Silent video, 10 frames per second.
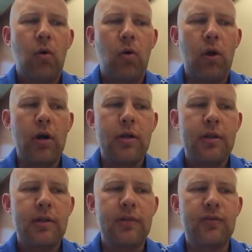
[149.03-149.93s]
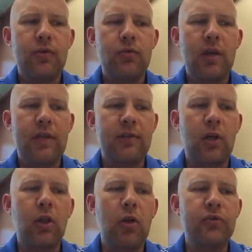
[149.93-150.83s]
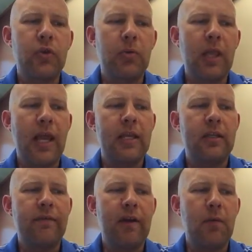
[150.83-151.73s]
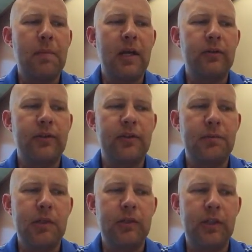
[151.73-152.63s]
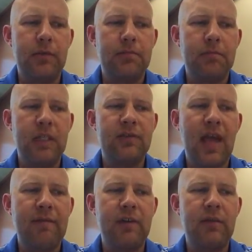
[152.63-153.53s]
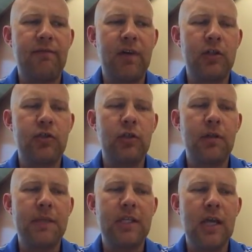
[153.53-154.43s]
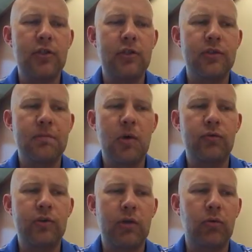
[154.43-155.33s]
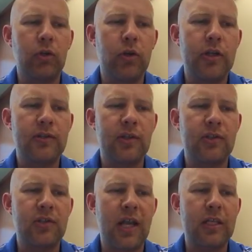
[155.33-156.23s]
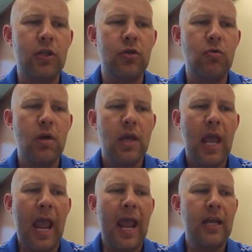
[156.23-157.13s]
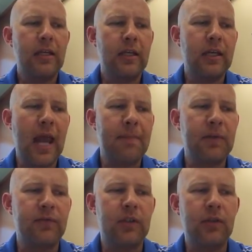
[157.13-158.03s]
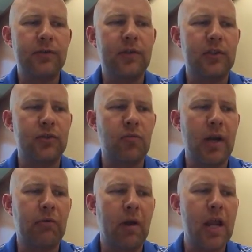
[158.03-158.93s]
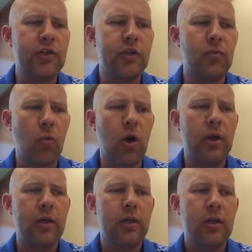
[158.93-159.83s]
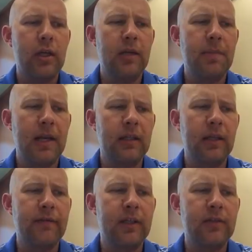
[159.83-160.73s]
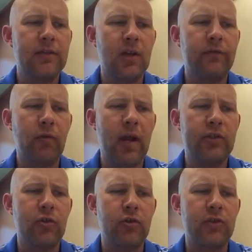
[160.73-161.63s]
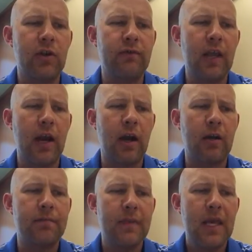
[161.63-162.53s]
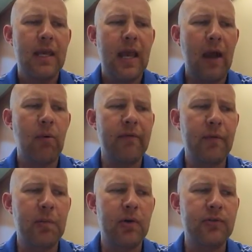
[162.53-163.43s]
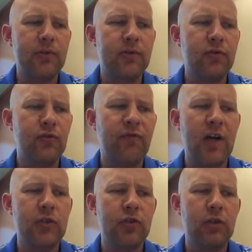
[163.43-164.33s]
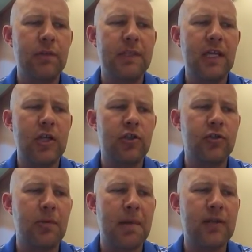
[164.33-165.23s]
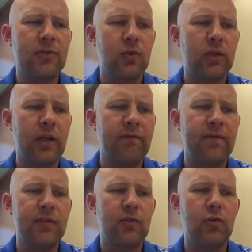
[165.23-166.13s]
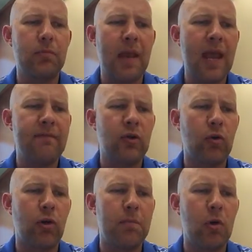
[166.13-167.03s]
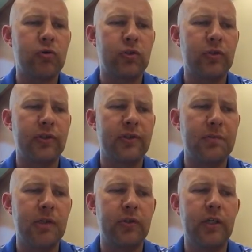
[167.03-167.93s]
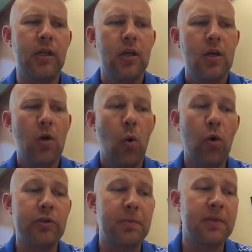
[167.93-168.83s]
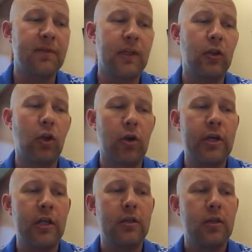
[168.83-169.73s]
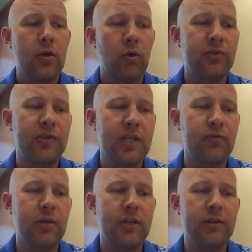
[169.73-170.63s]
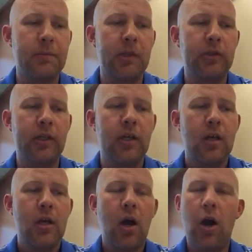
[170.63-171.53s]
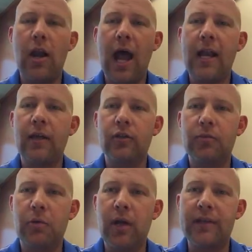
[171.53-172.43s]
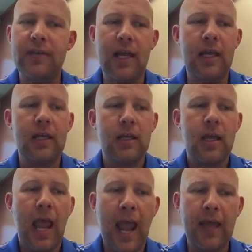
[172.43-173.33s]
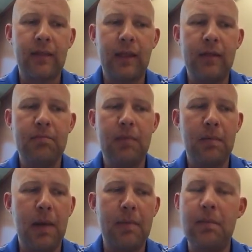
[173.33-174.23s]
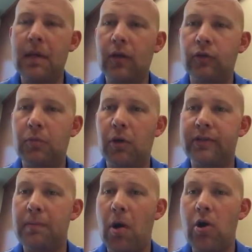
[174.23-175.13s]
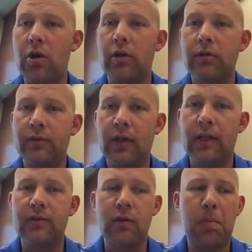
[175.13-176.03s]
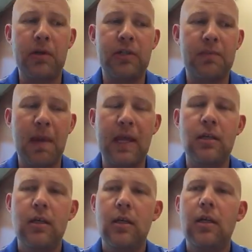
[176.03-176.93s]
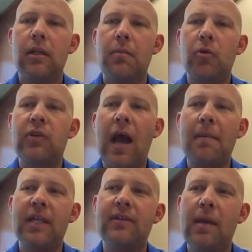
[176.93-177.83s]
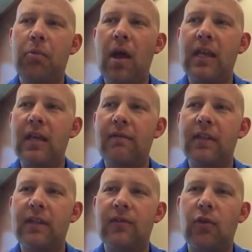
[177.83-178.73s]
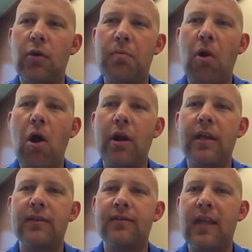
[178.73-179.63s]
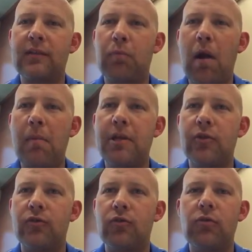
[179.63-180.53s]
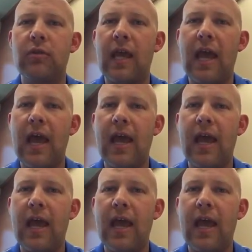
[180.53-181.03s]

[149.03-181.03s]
or the student has a closely related developmental disability, means having functional limitations in both general learning such as IQ and in adaptive skills such as recreation, work, independent living, self-direction, or self-care. However, persons whose functional limitations are based solely on physical, behavioral, or emotional disability or specific learning or sensory disability are not eligible as an athlete but may be eligible as a partner, so they can still participate. The most common example I give in this third prong is that's probably your student that